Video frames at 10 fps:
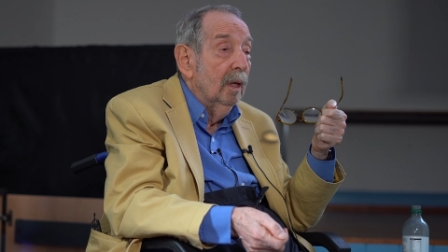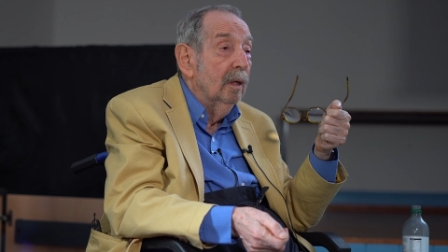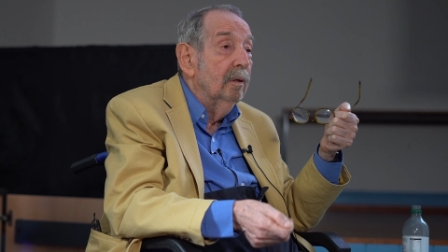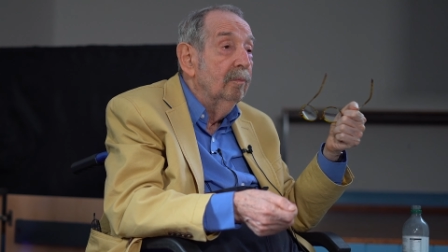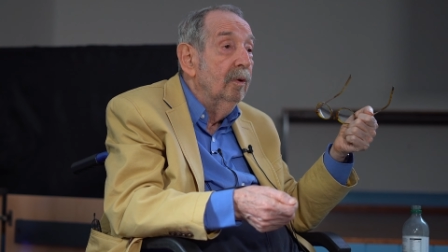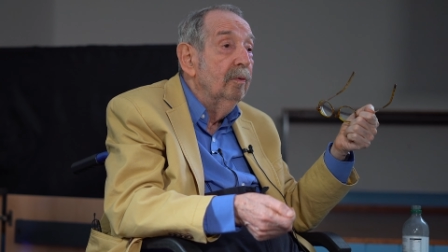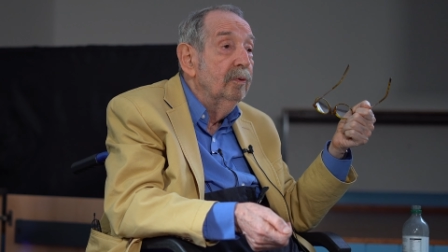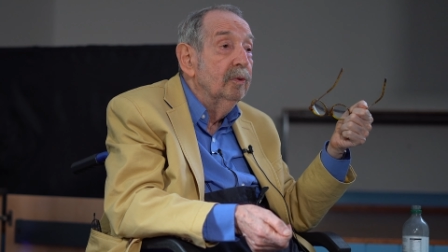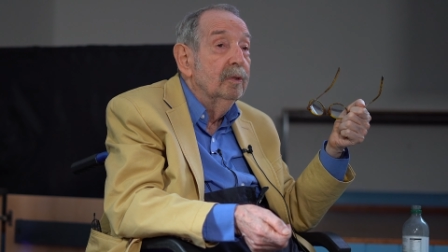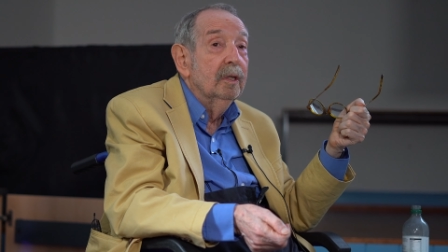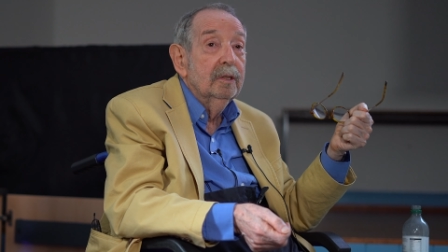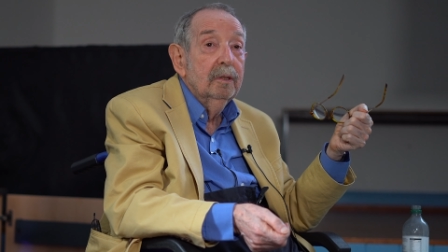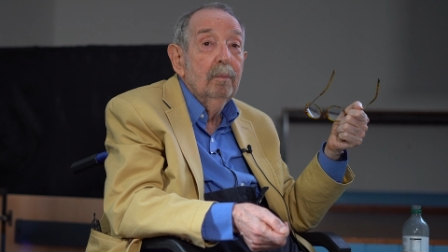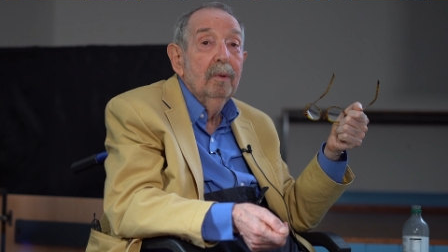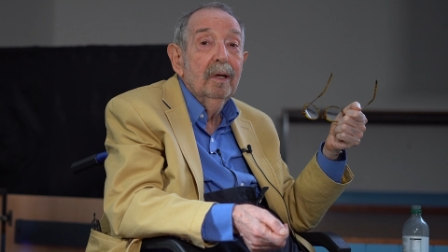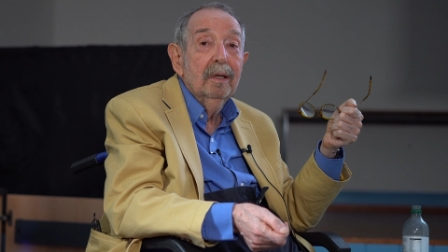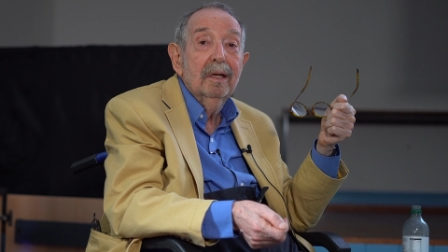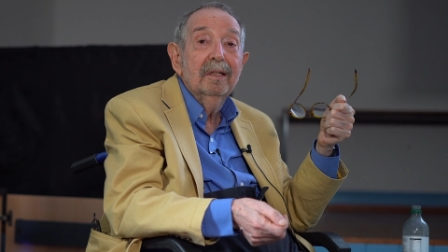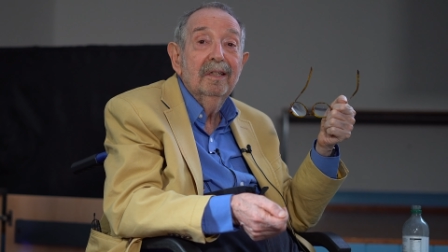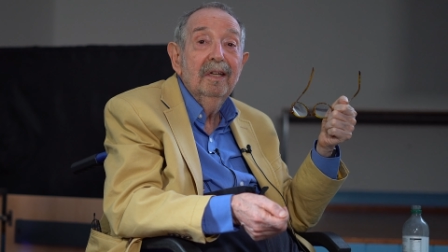Even if you take something like
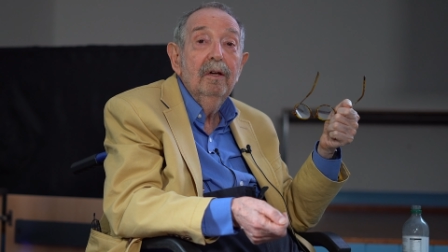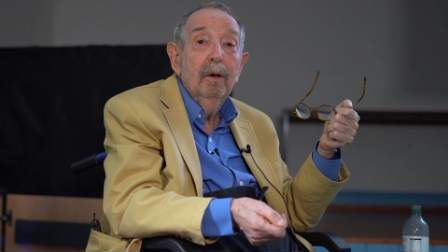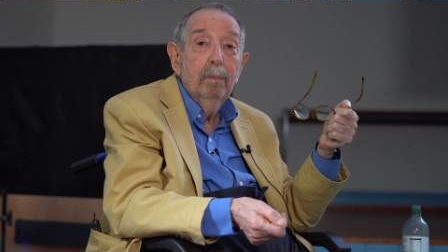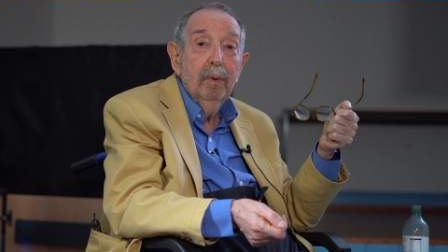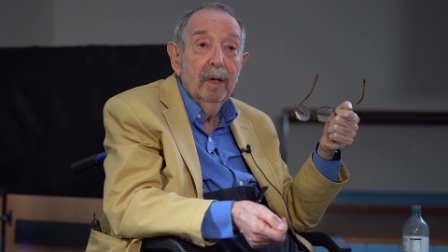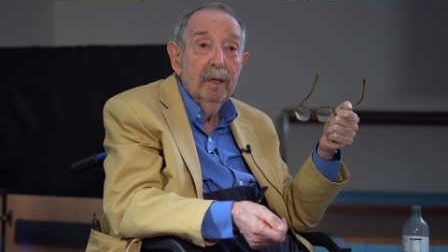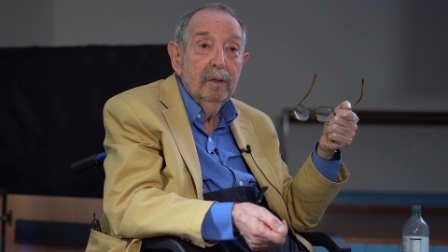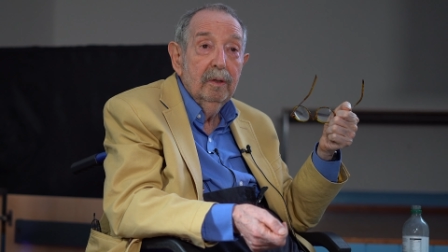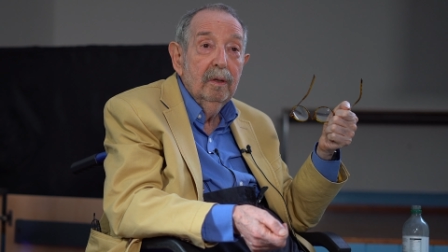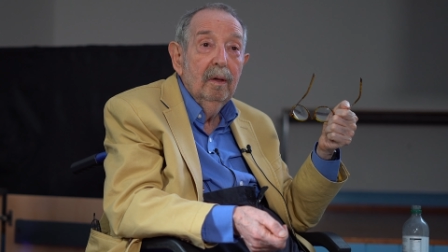a dinner plate,